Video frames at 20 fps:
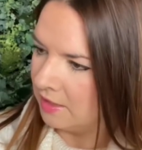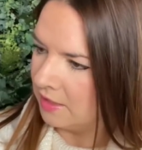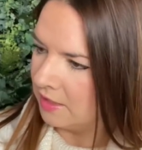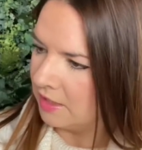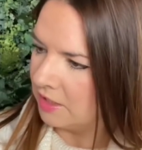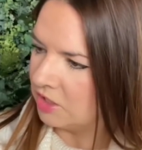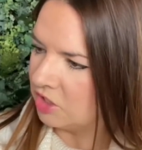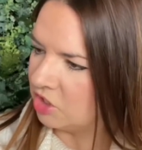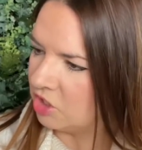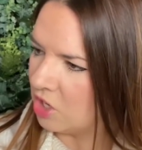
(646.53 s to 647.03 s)

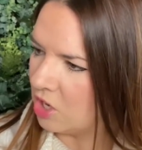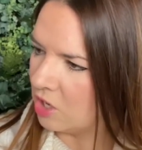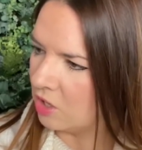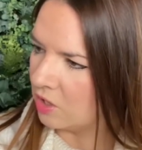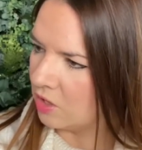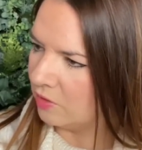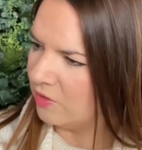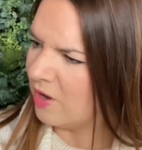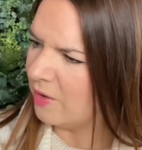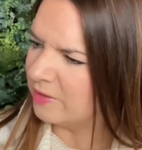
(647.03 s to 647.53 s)
charcoal
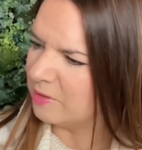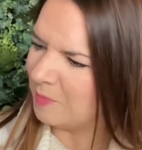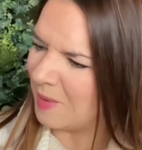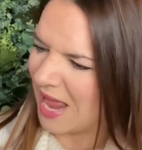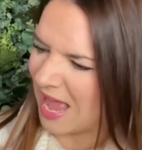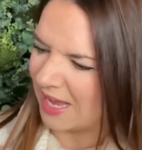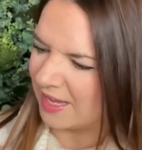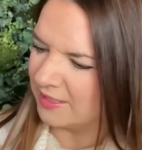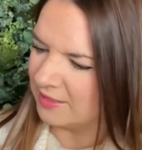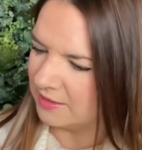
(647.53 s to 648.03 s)
no it's black
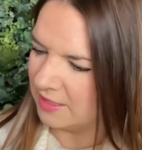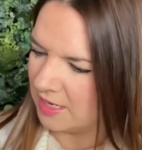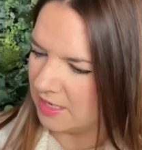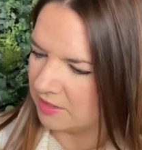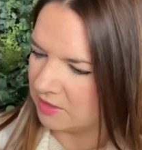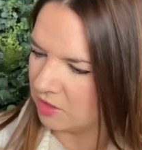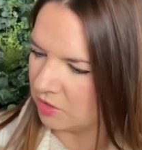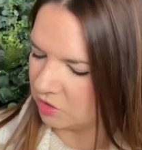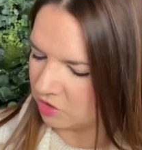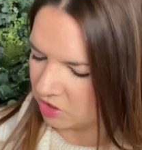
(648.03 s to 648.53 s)
isn't it it's
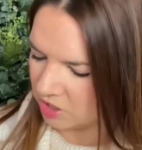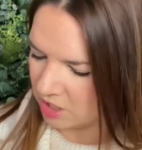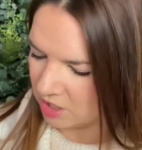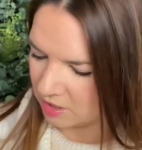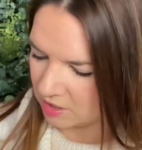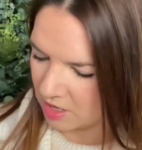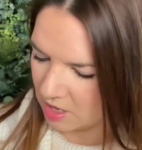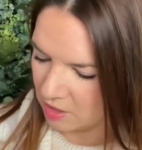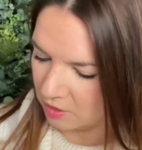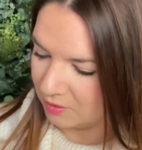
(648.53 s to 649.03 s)
not
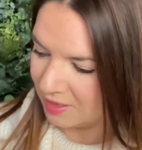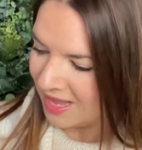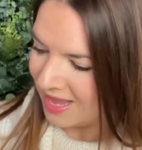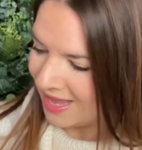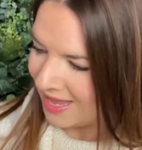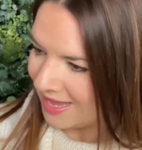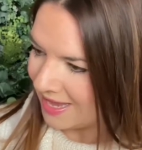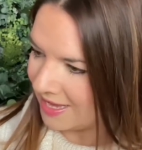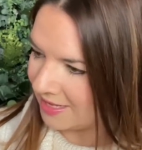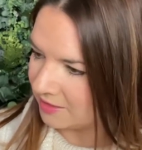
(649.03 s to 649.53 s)
charcoal
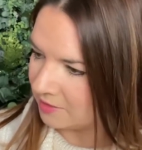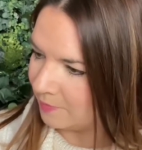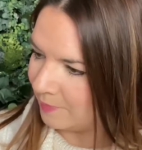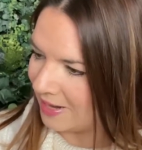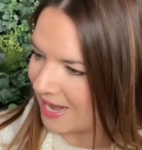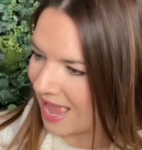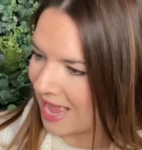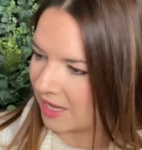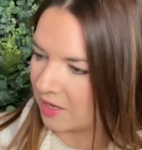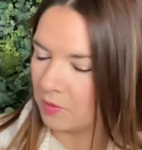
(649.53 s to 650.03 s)
it's
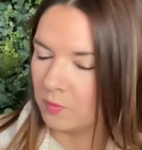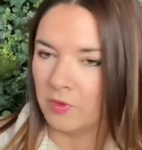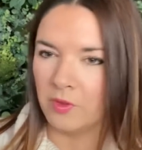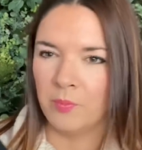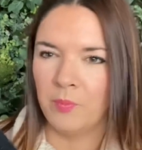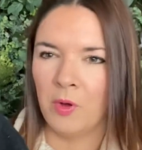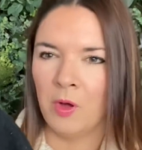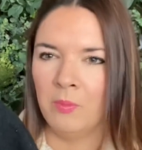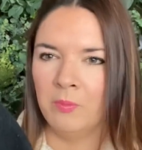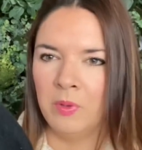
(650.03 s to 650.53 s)
black with a
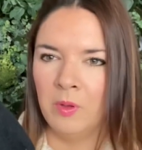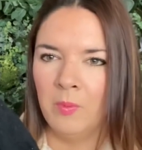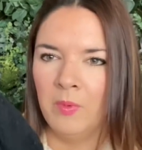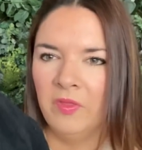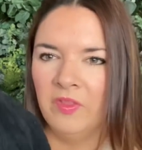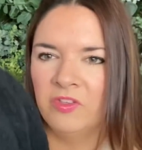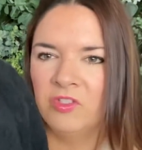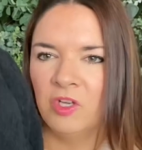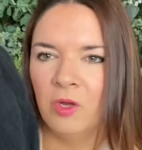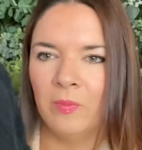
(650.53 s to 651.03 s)
pom-pom on the
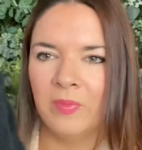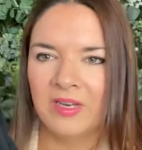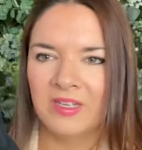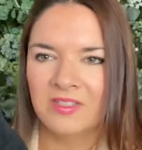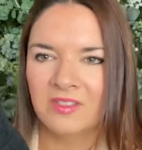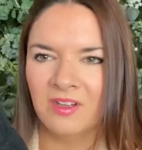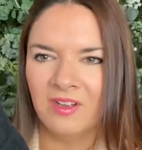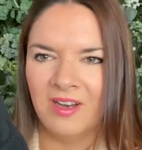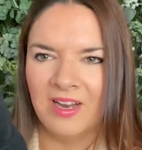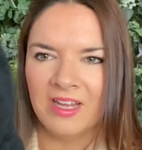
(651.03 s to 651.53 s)
top but it's
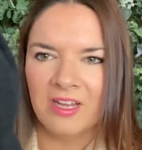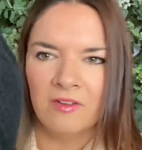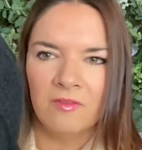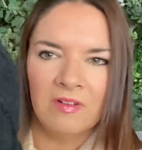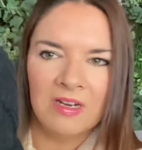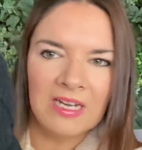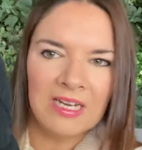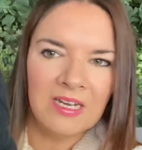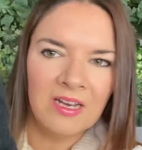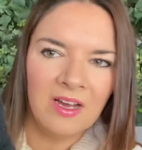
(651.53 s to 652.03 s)
got like a
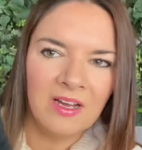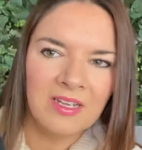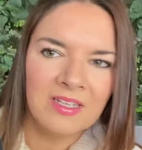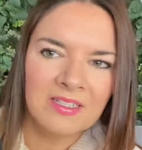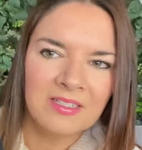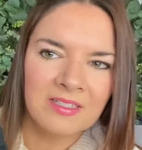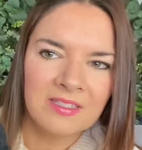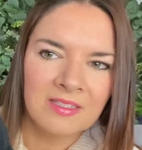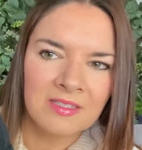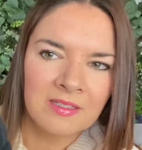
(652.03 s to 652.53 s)
really
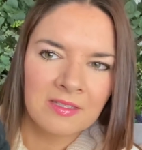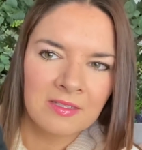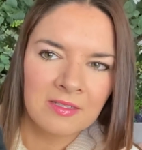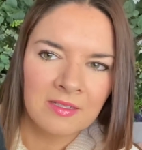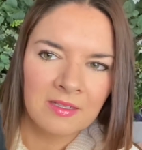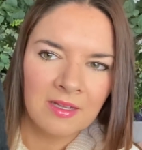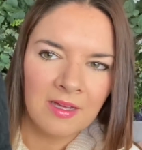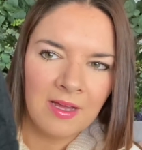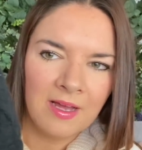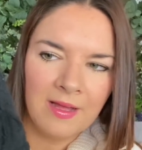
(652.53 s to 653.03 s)
nice
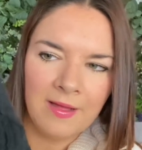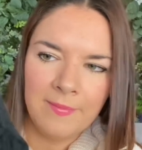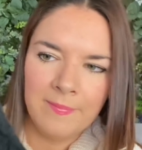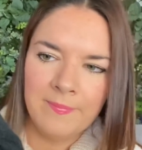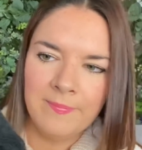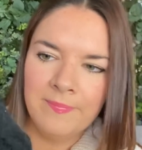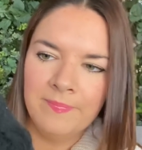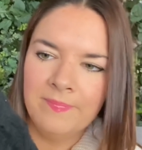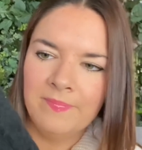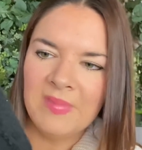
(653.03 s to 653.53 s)
um,
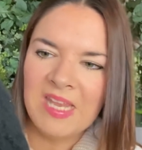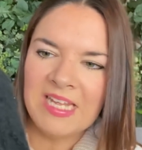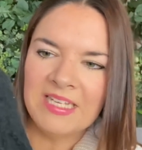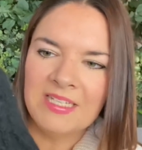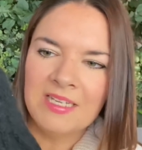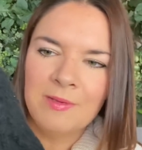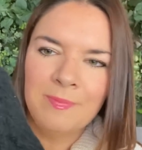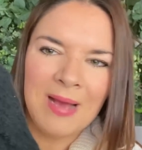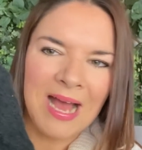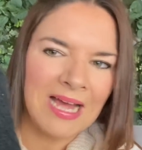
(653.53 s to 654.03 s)

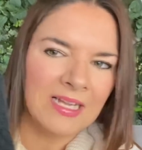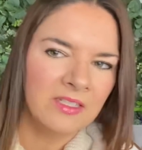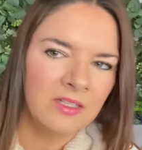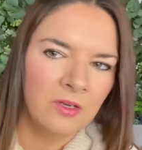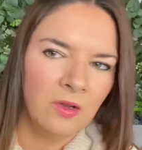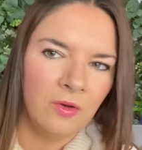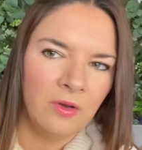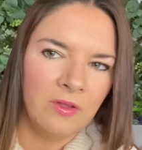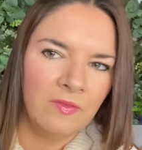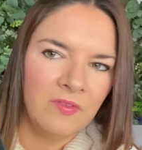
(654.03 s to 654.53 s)
knitted pattern
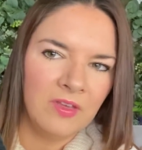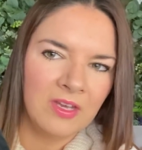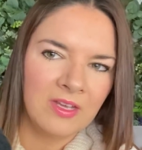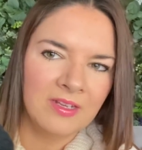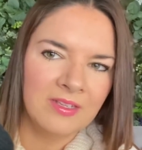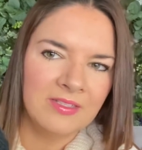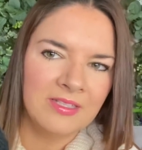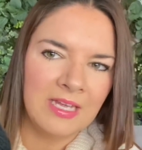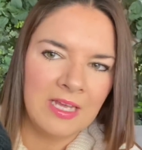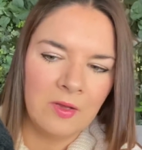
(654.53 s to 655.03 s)
on it if you can
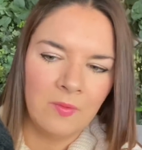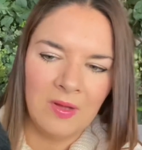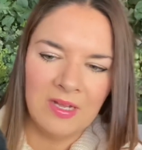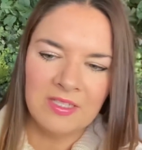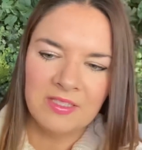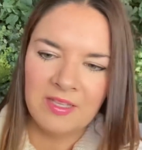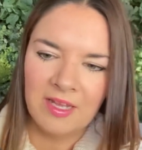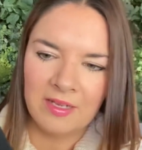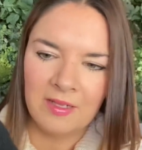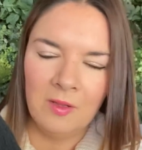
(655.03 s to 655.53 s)
see quite a
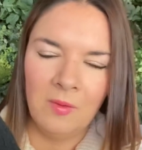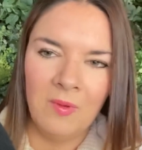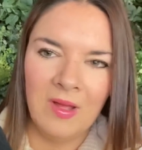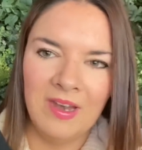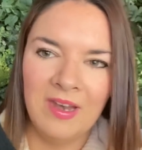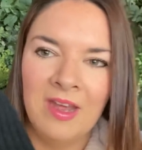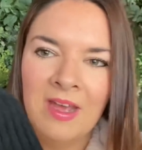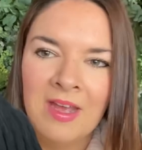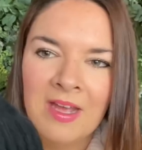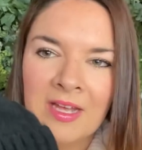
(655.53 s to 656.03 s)
subtle one
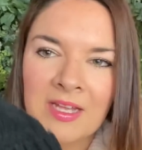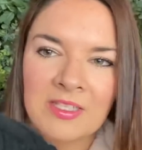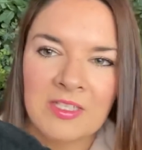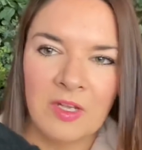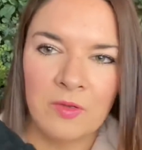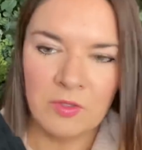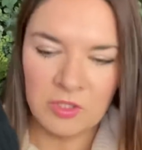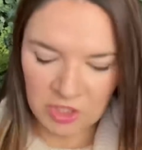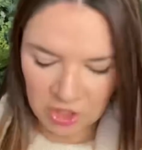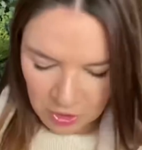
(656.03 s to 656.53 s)
so
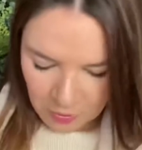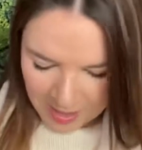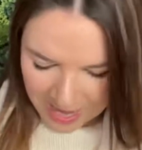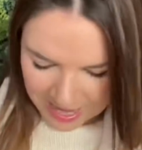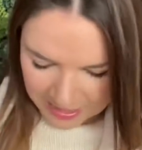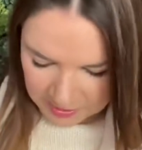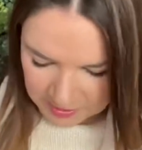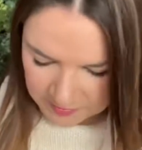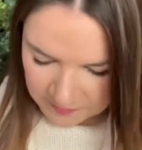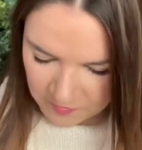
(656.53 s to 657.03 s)
two
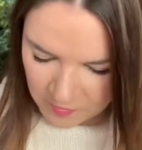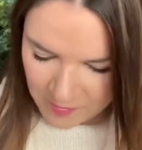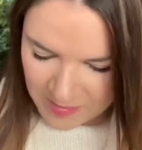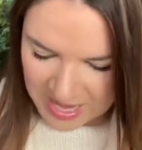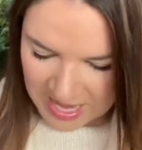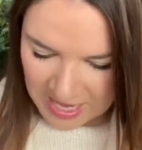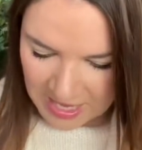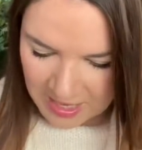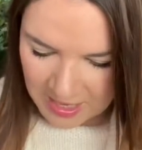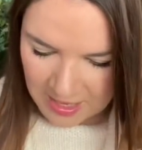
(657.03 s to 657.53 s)
hats for
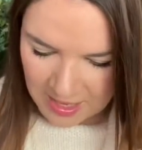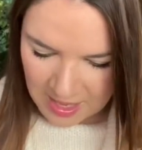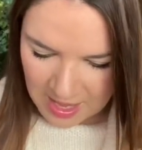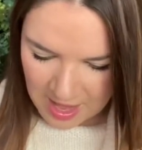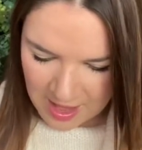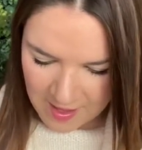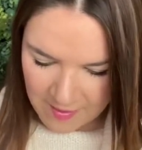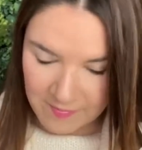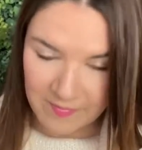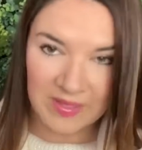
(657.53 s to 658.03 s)
me
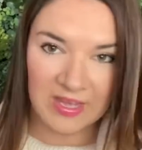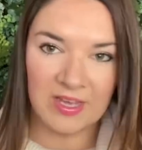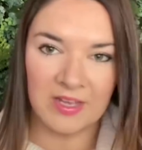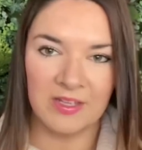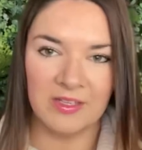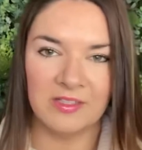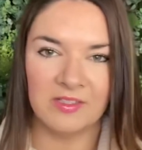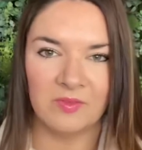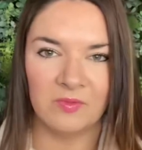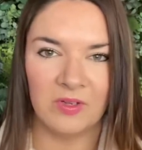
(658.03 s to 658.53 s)
um,
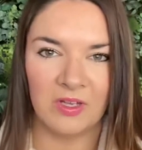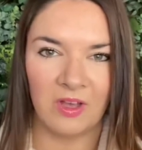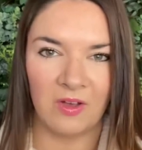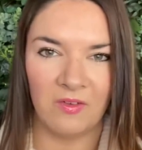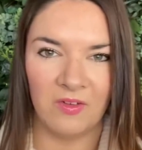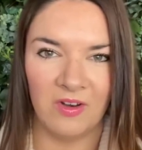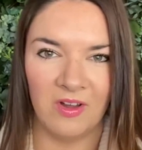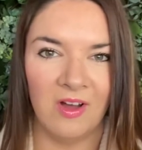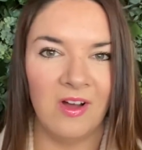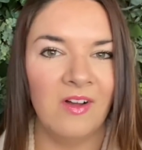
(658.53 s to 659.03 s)
because we go on
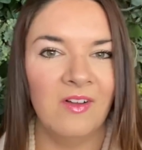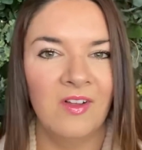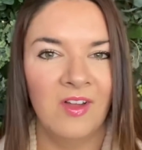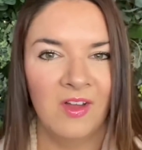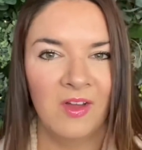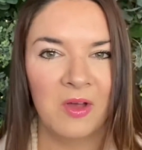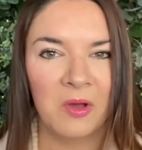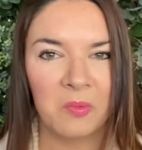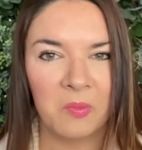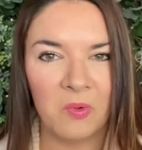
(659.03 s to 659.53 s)
our
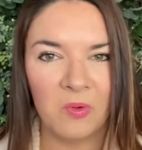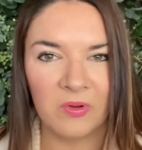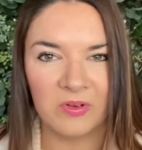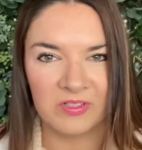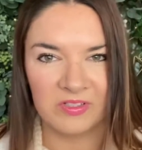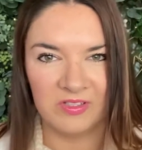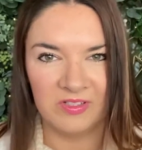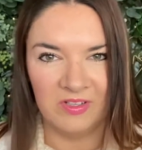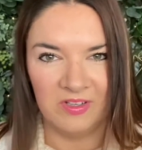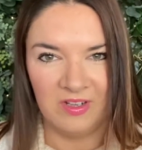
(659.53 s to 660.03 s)

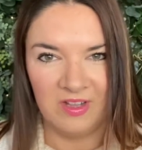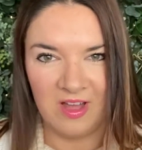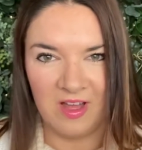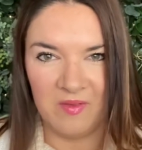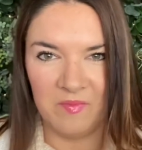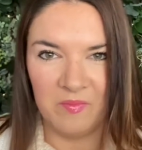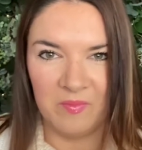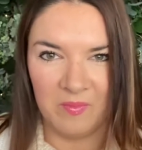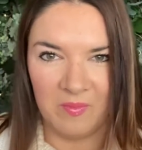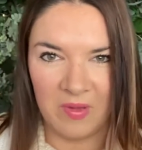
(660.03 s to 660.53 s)
walks um,
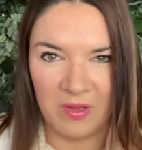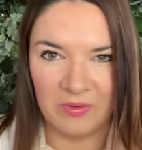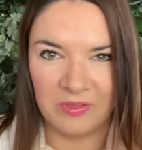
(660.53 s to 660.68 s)
most